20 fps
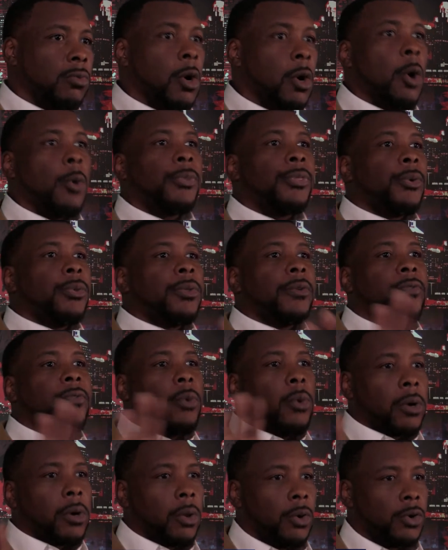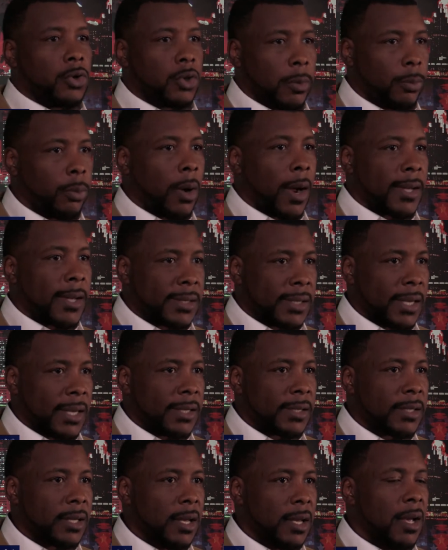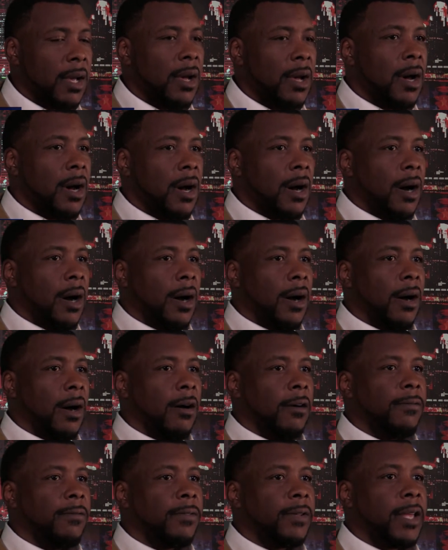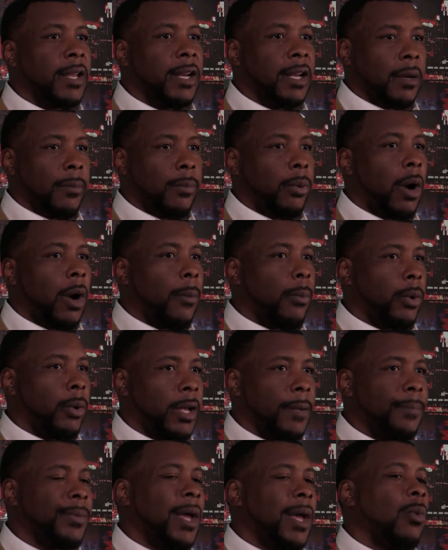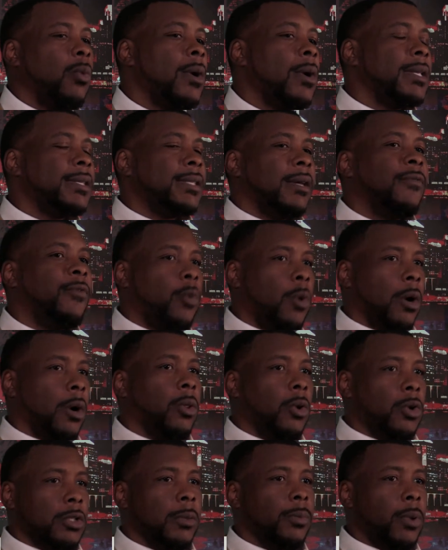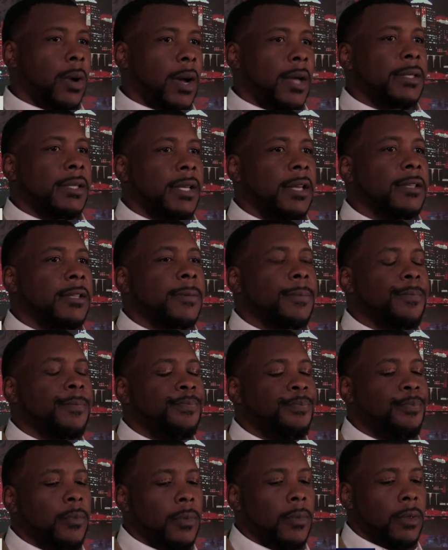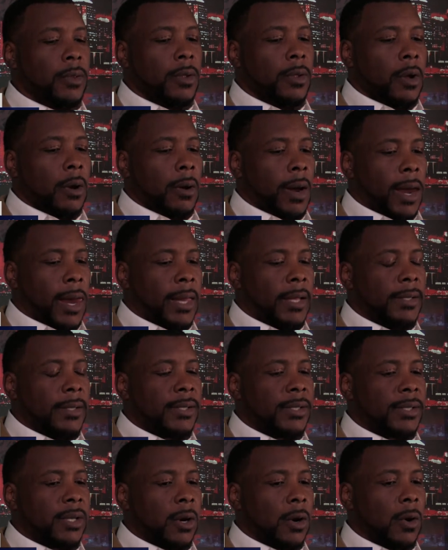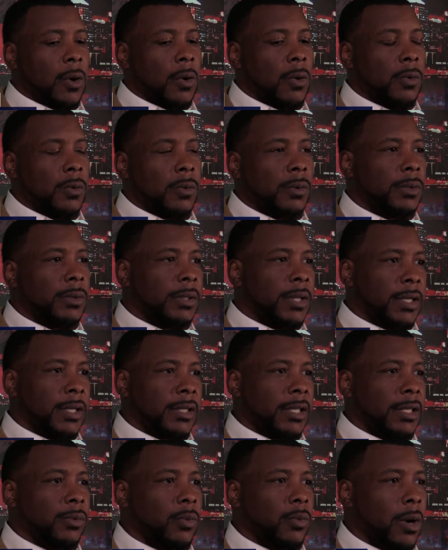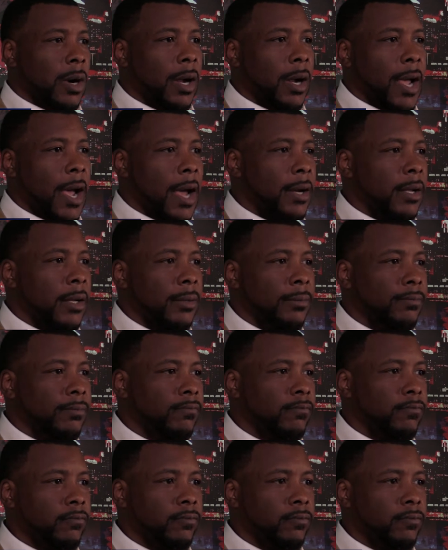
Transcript: go through the foreclosure process of getting a property. Now, what is a foreclosure process? All right. So this is where I kind of